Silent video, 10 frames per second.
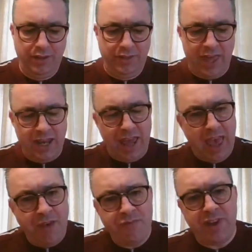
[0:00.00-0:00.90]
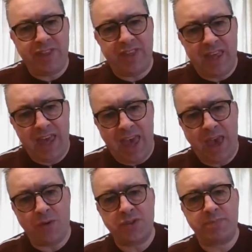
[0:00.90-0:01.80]
then everything
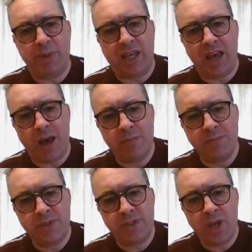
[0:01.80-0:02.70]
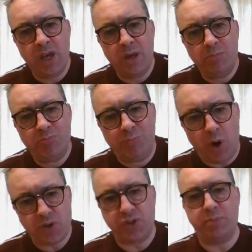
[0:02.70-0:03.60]
else becomes
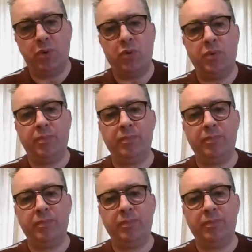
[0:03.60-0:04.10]
possible.